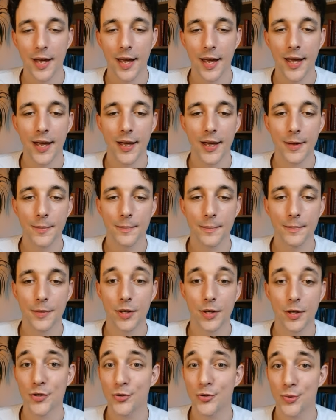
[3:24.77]
um,
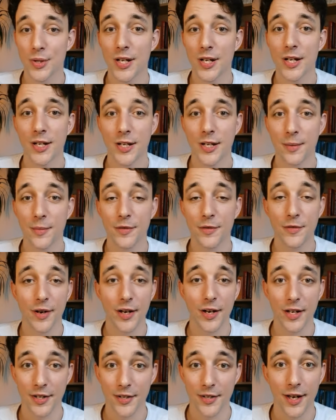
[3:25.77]
because reading can be
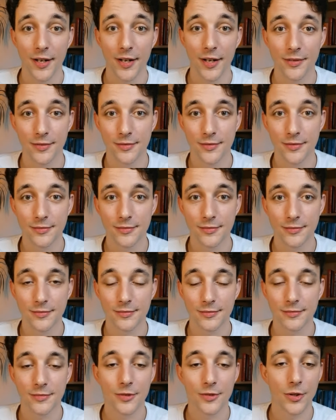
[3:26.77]
very tough,
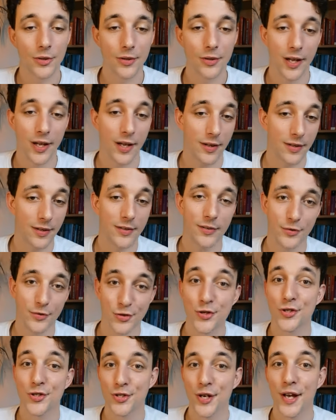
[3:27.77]
uh,
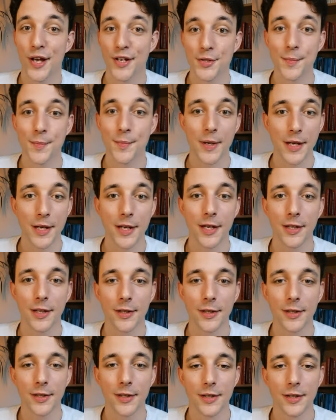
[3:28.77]
just like
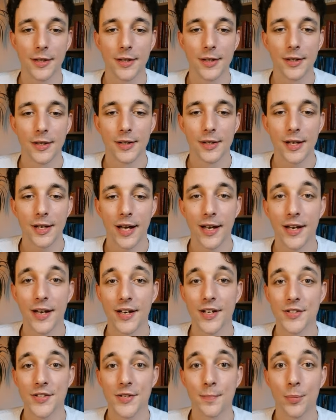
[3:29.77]
speaking, and
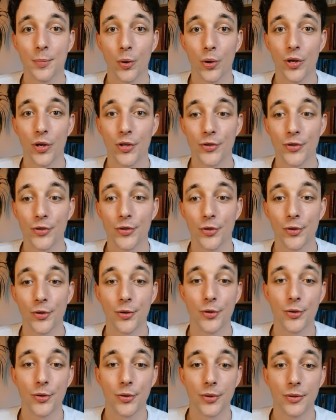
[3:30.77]
it is important
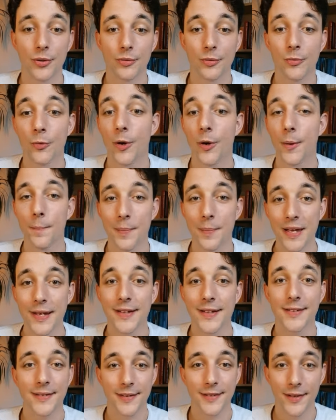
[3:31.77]
to
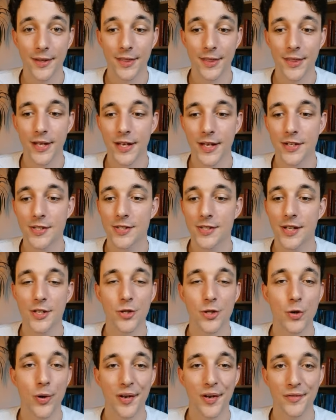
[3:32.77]
repeat the things that
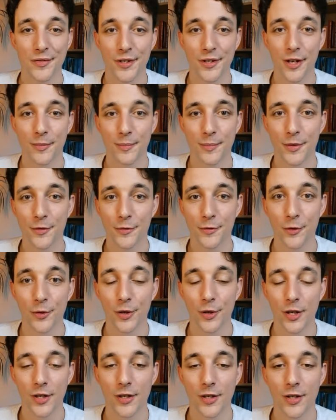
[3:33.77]
you have done
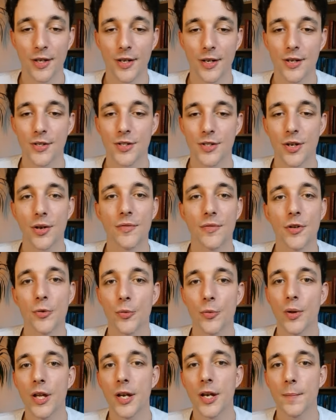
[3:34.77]
before. So if you
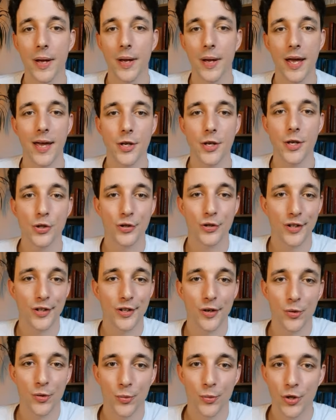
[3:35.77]
read a page and
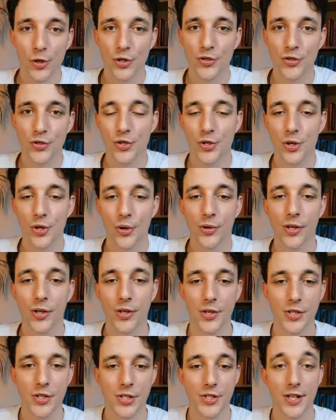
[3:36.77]
there are words you don't
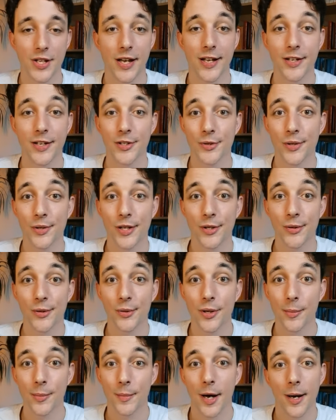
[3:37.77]
understand, you can
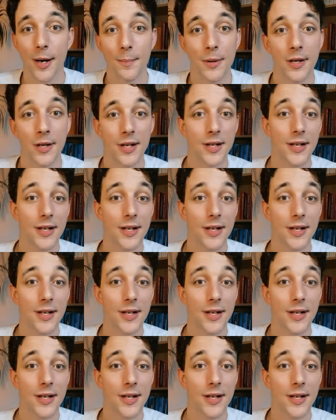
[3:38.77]
look them up